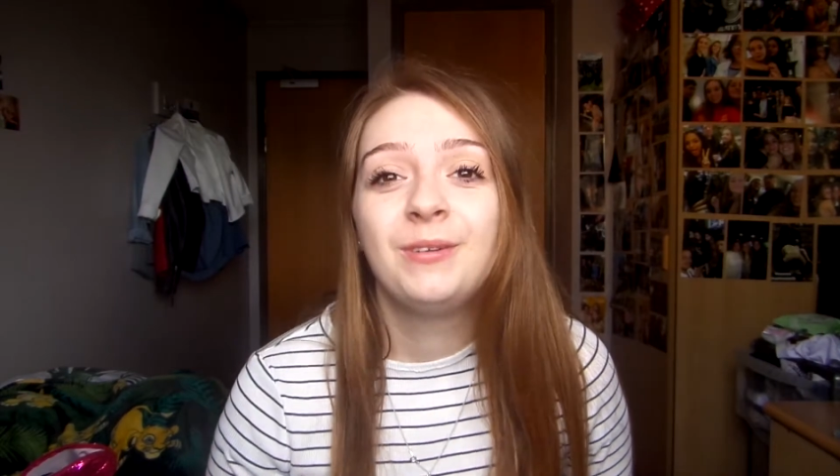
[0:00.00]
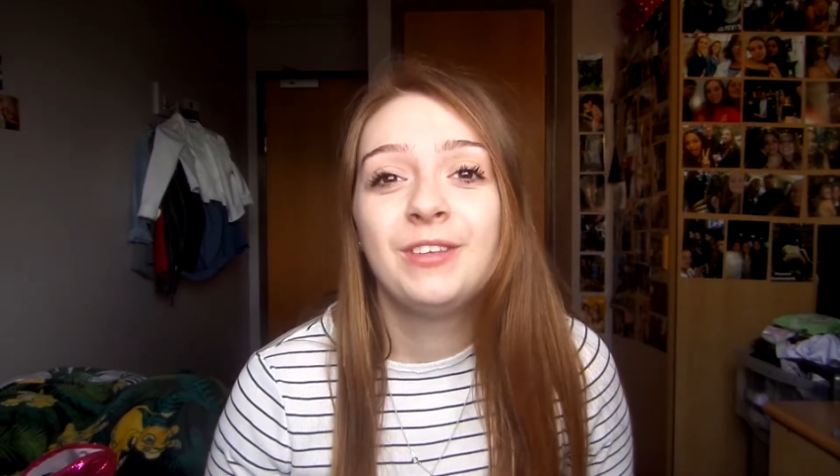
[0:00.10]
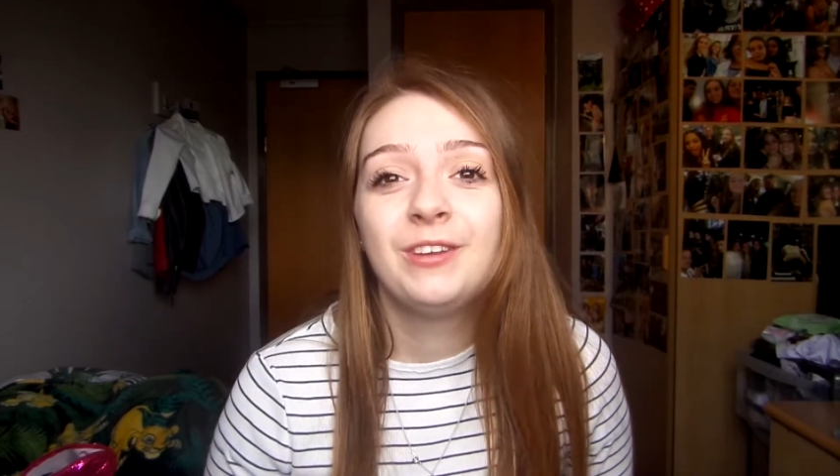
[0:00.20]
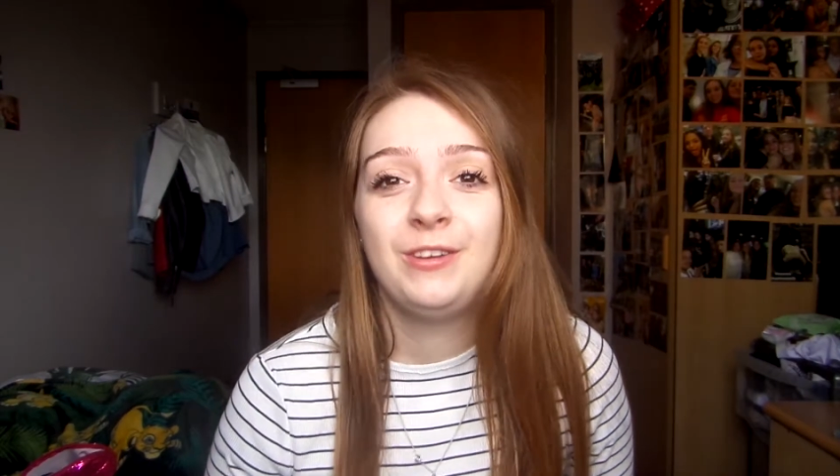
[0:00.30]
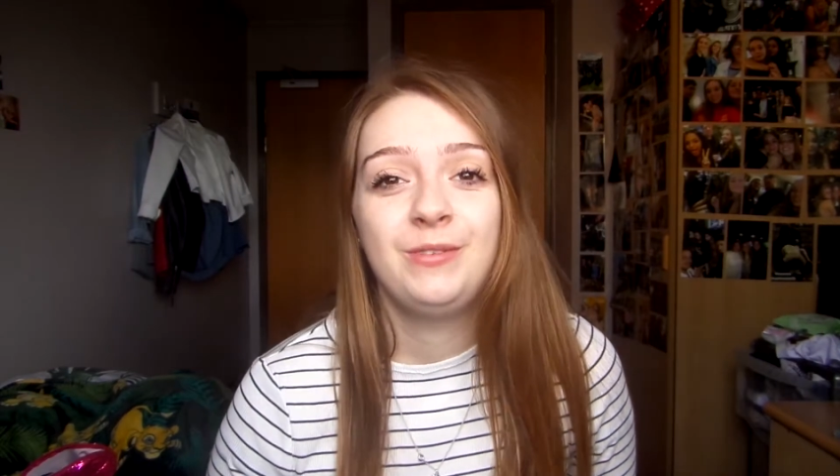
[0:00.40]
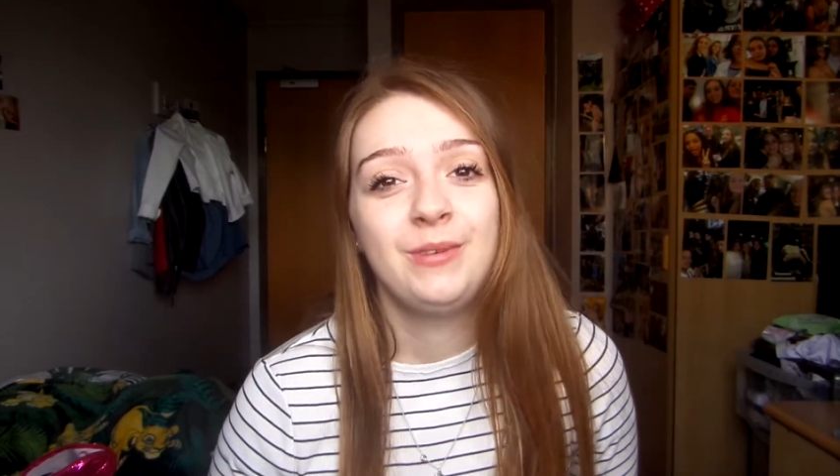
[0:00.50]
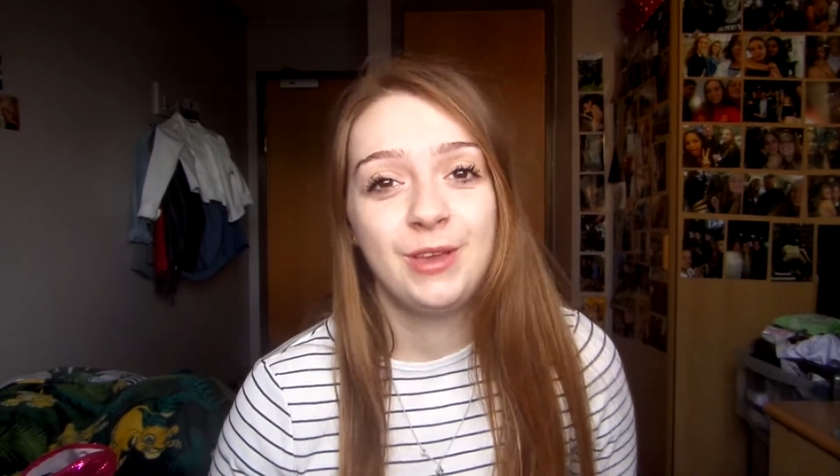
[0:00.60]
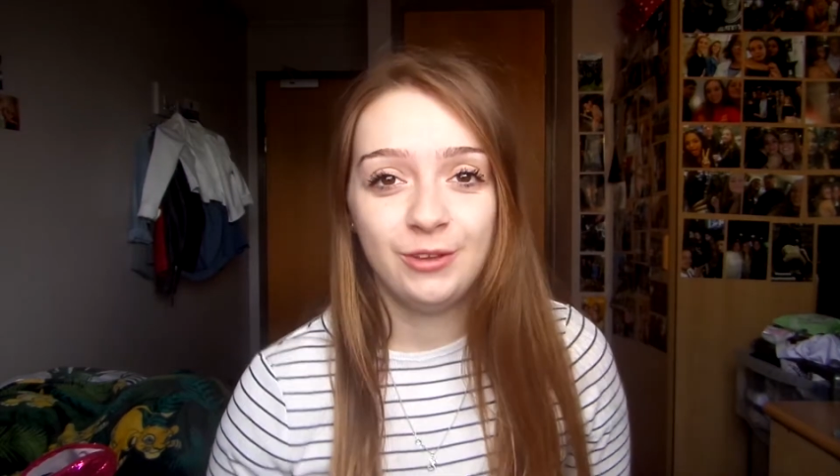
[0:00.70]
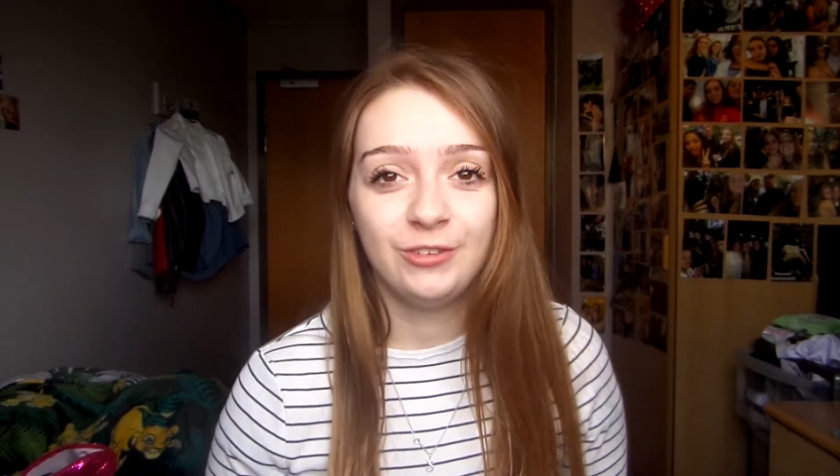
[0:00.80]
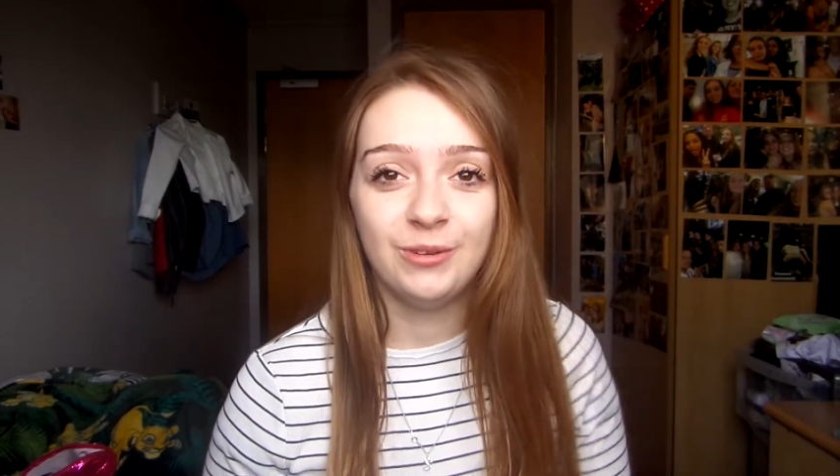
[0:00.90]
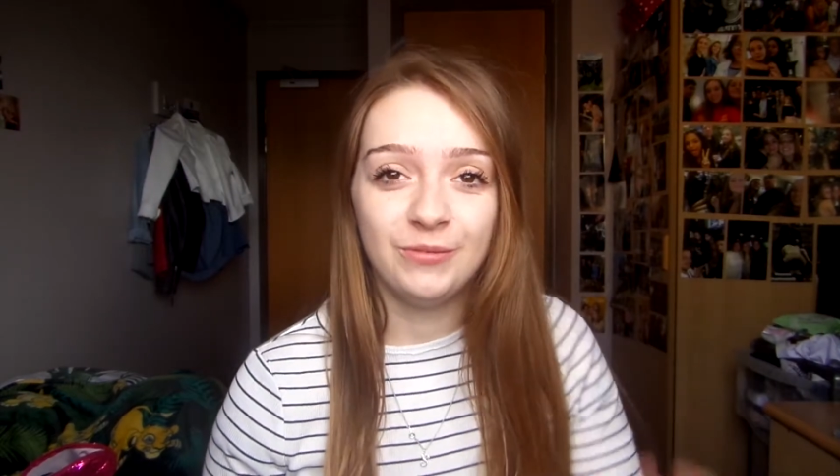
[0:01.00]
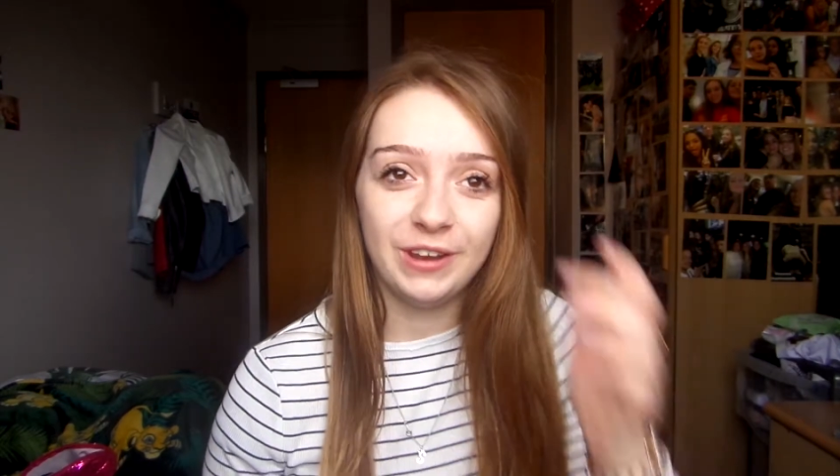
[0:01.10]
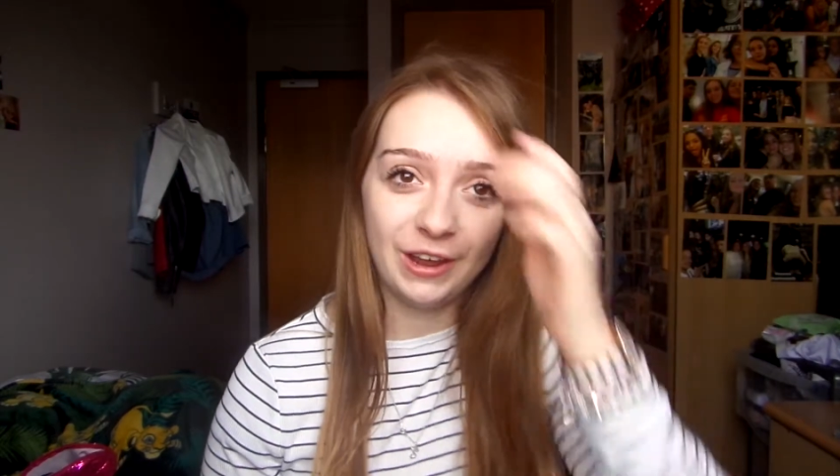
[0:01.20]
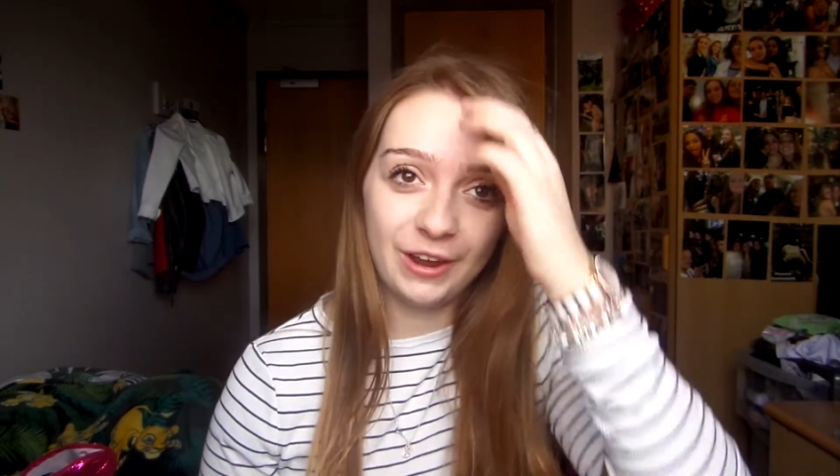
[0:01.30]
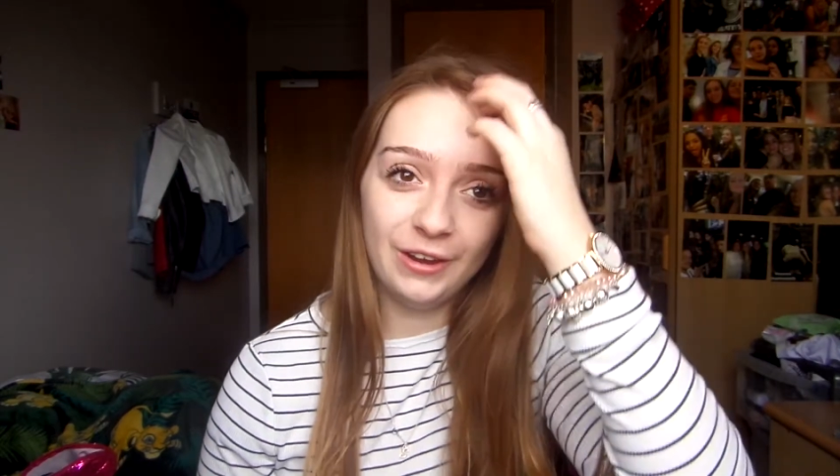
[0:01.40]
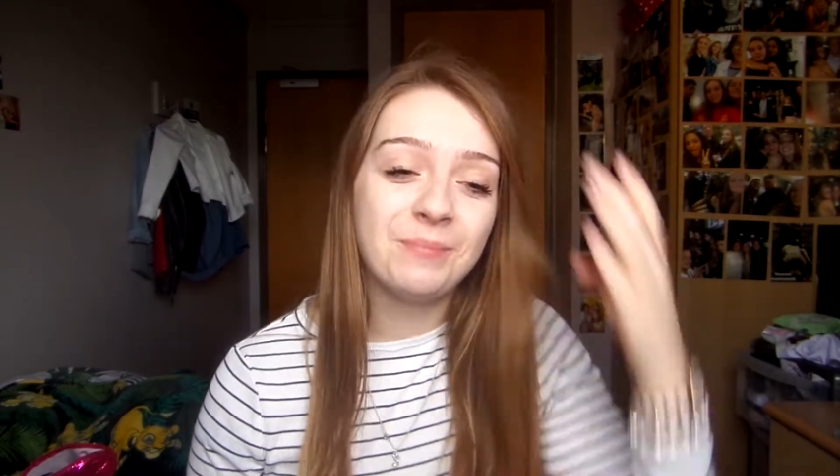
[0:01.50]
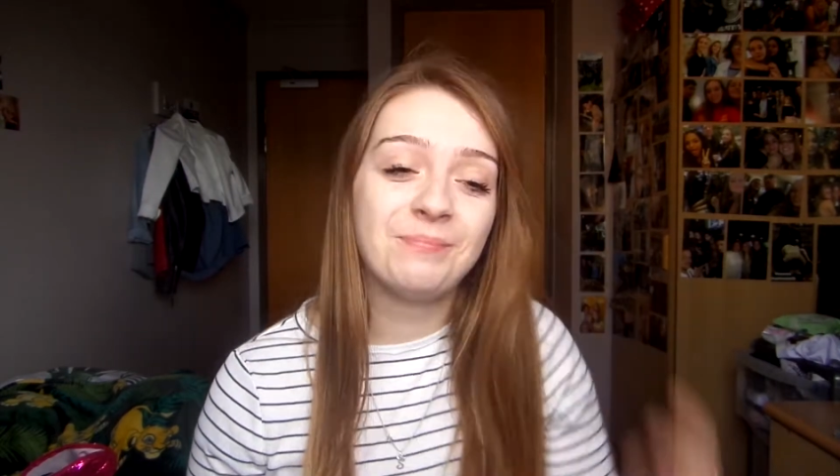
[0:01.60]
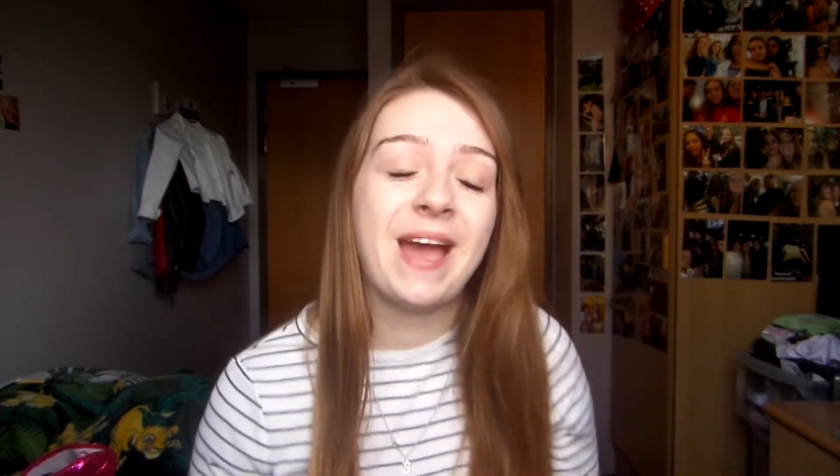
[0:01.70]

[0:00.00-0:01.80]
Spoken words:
with a new YouTube video.